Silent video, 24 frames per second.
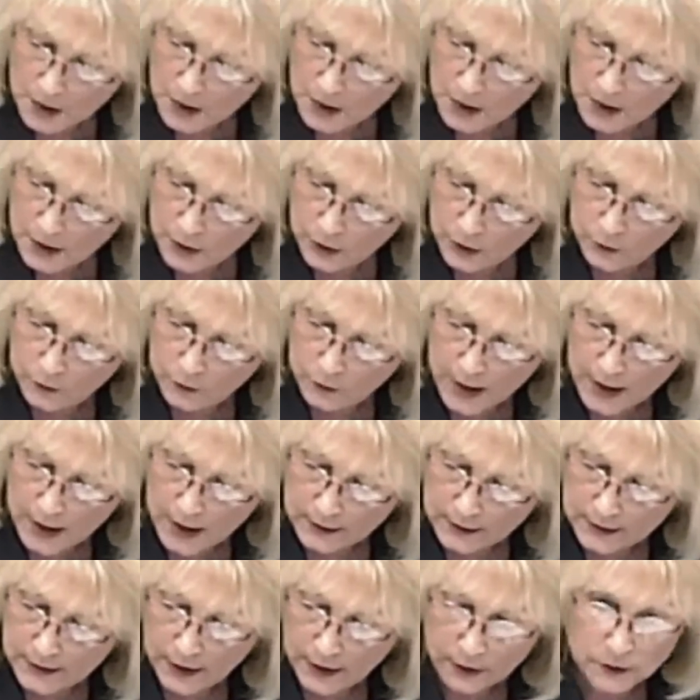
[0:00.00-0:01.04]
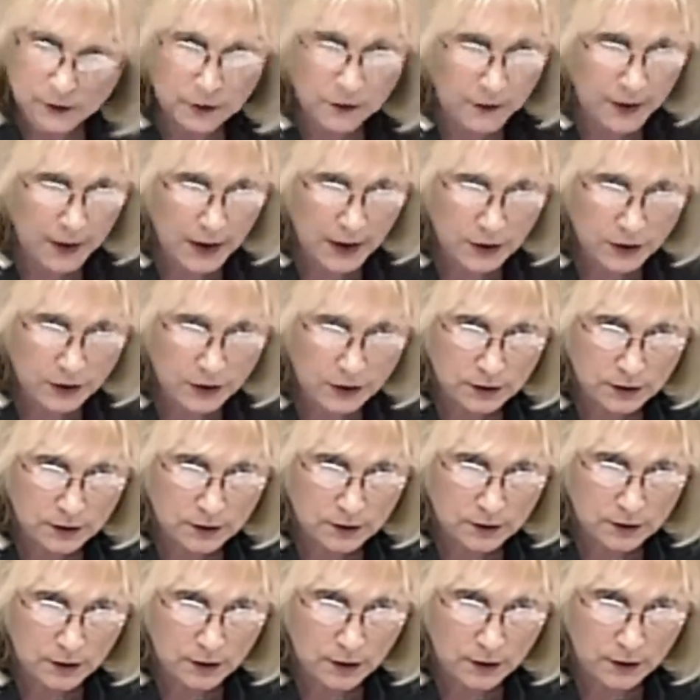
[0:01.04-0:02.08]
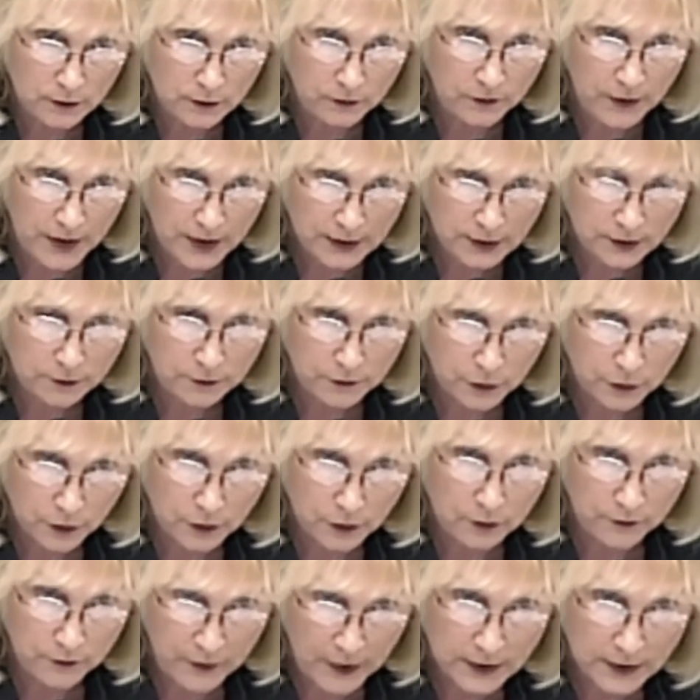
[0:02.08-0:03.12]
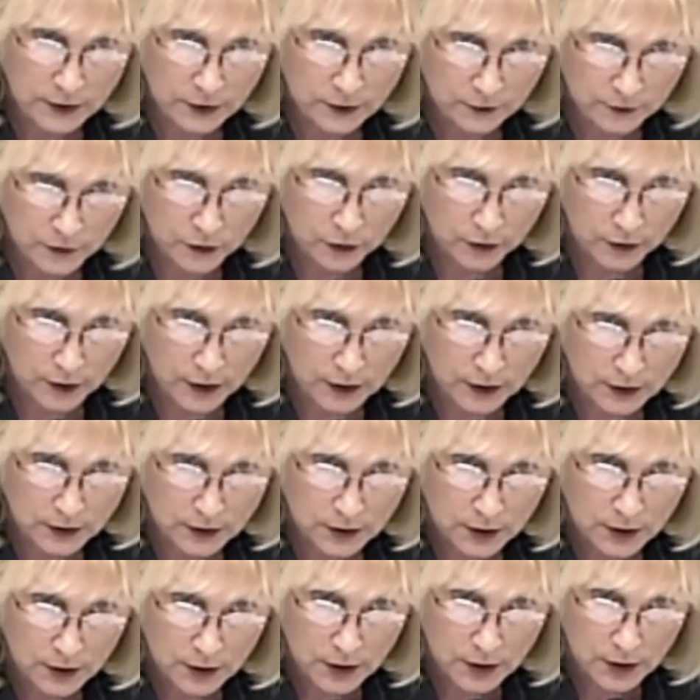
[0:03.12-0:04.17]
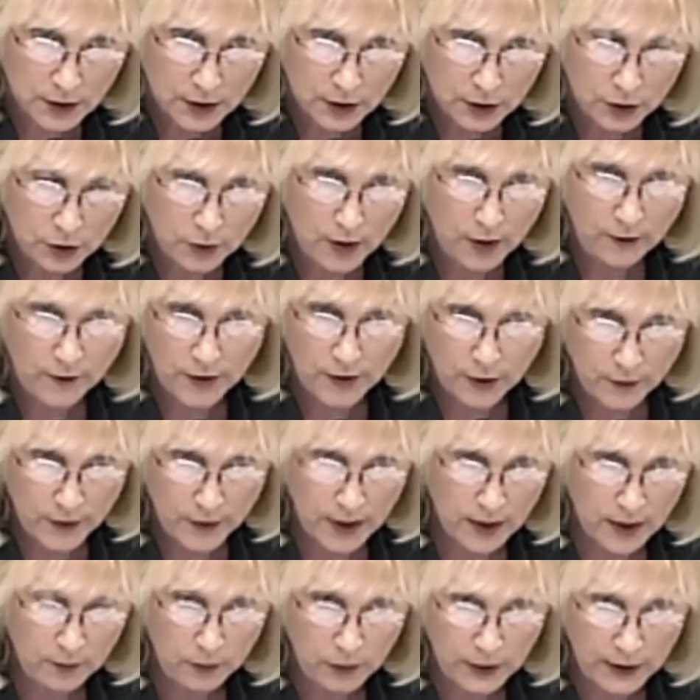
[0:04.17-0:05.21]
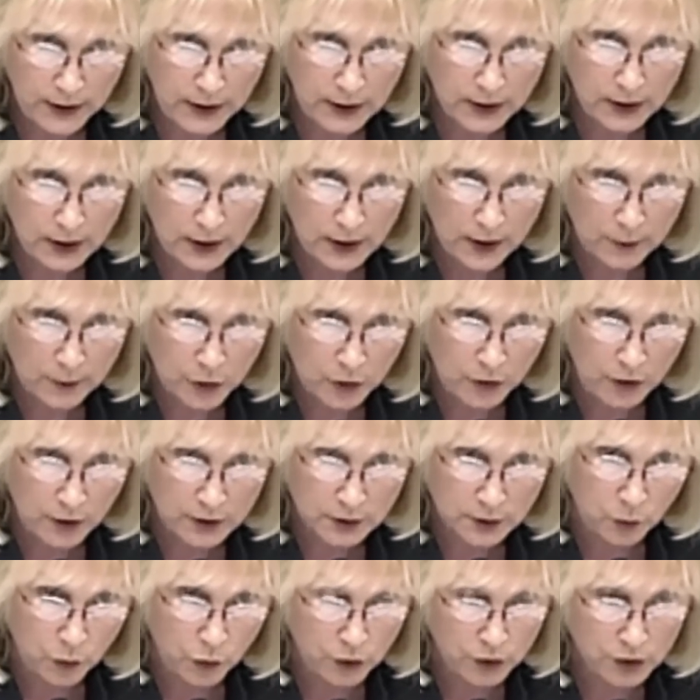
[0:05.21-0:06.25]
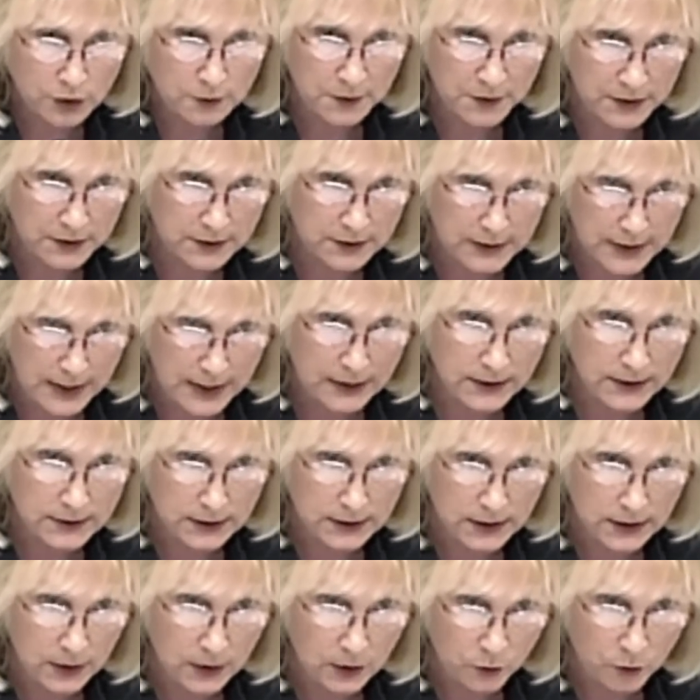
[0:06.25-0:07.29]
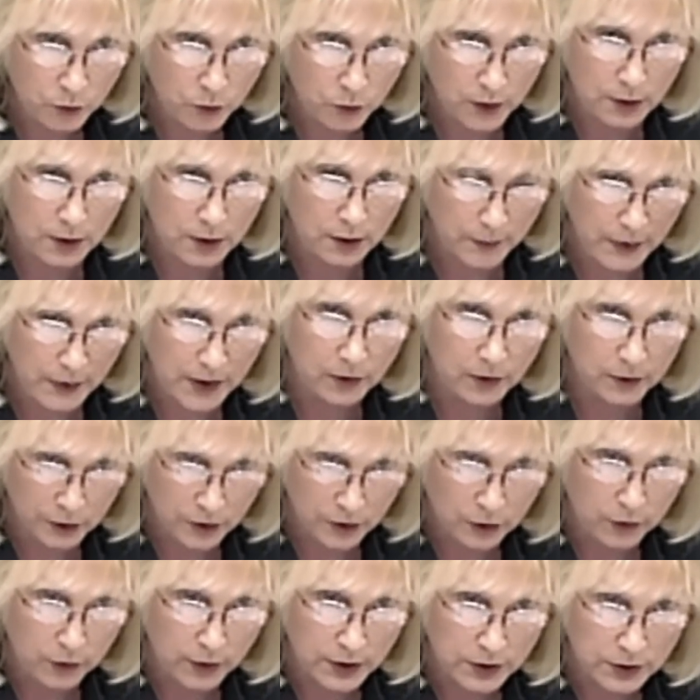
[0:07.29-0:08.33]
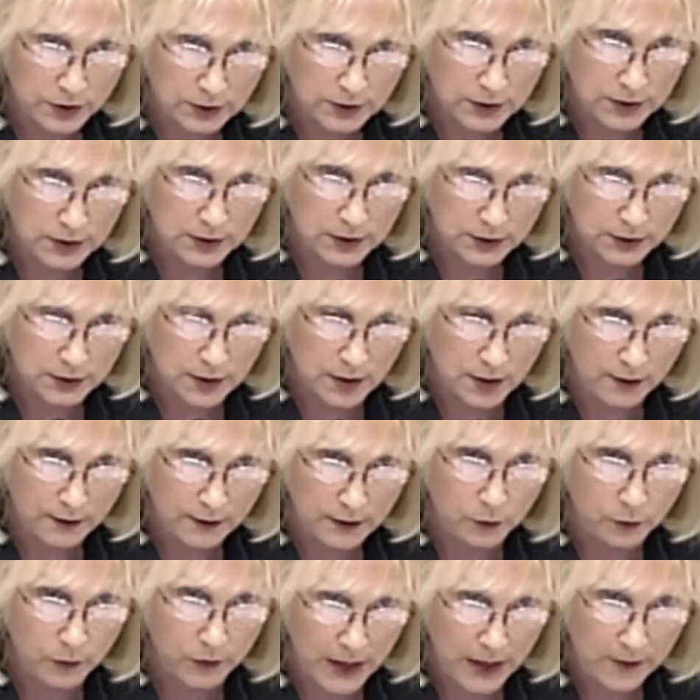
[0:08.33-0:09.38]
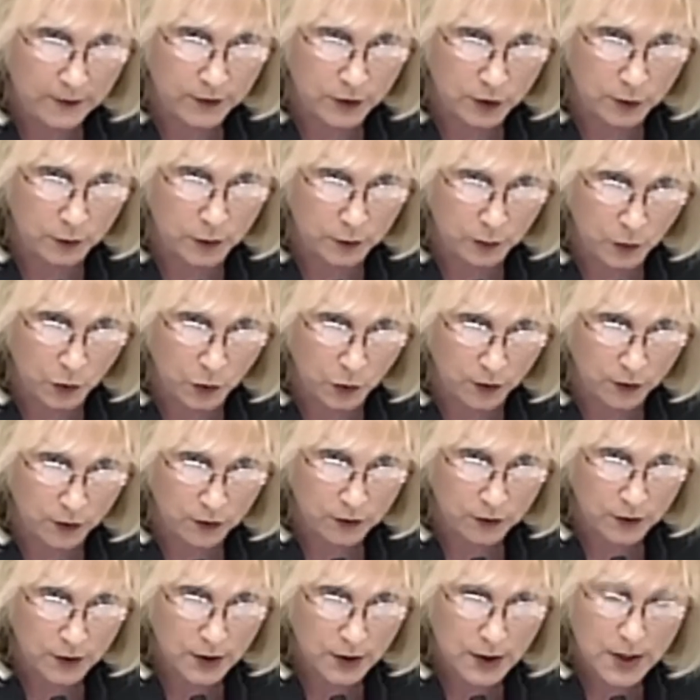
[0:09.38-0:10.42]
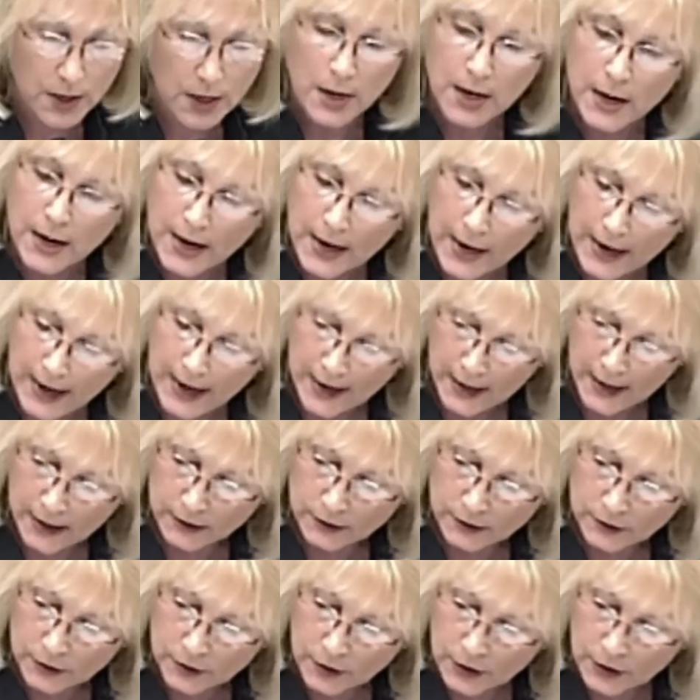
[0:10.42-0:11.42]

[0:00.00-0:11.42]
You've got deaths of agents and Fast and Furious. You have Iran planning to come across our borders because they see what apparently your agency does not, that we have an open border. And